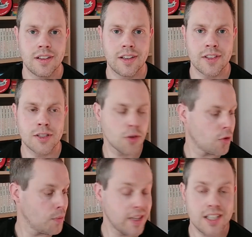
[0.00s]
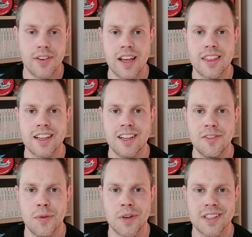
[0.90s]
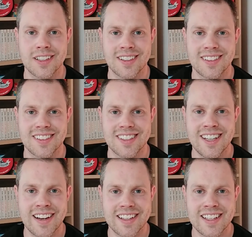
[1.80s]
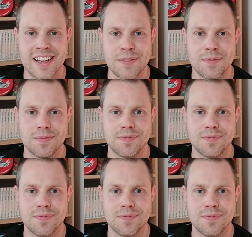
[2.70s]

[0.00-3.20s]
If you stuck with me this far, thank you for watching. See you next time.